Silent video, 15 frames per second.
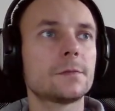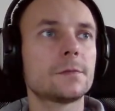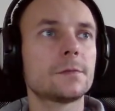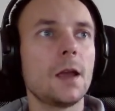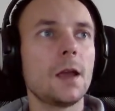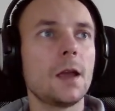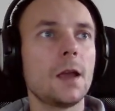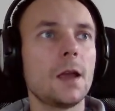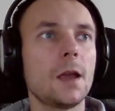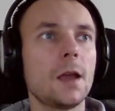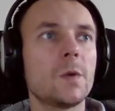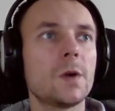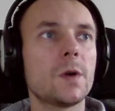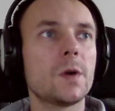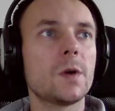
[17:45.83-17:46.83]
And now we
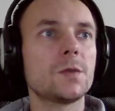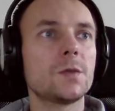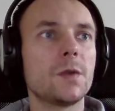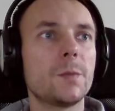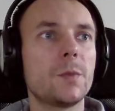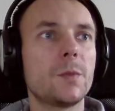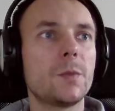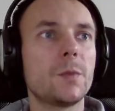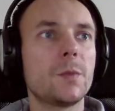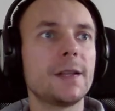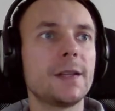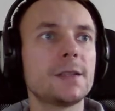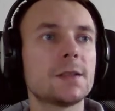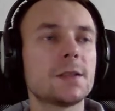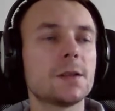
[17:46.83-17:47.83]
want to reboot
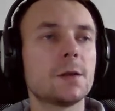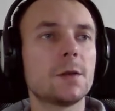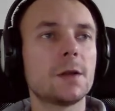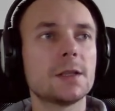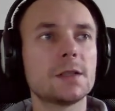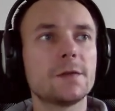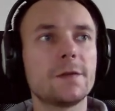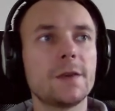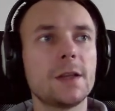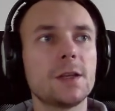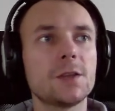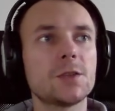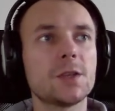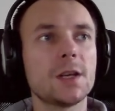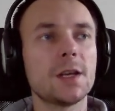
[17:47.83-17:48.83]
it, so let's
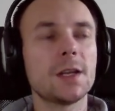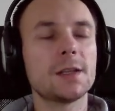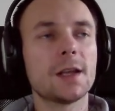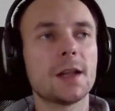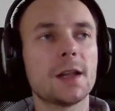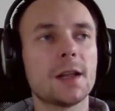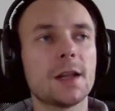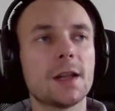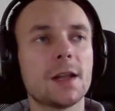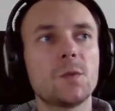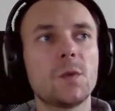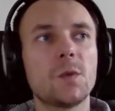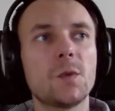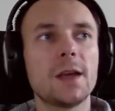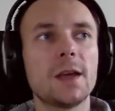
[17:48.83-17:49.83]
finish it and
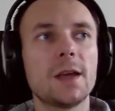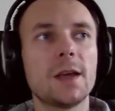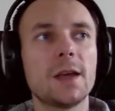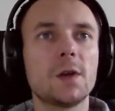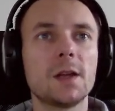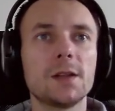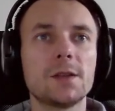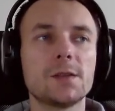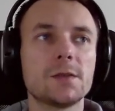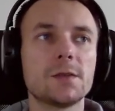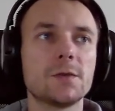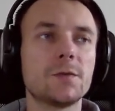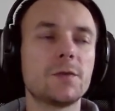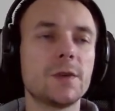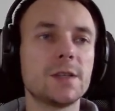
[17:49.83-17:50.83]
wait when it
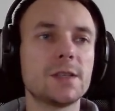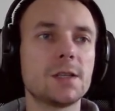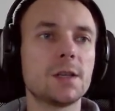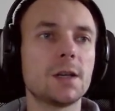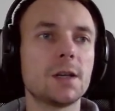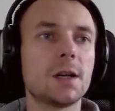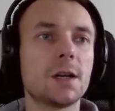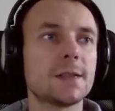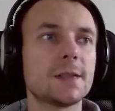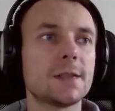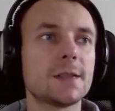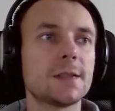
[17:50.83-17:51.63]
restarts.